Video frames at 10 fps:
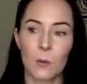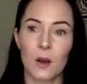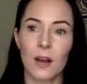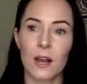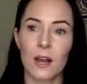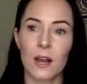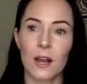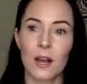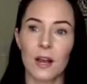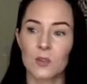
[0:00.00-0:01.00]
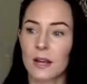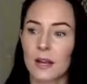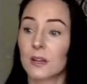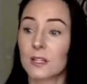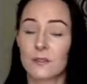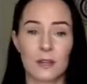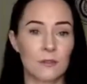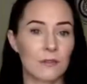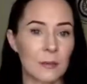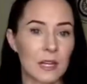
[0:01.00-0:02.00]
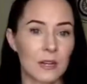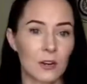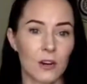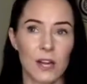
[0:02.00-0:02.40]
whereas Kuan Yin is very divine feminine.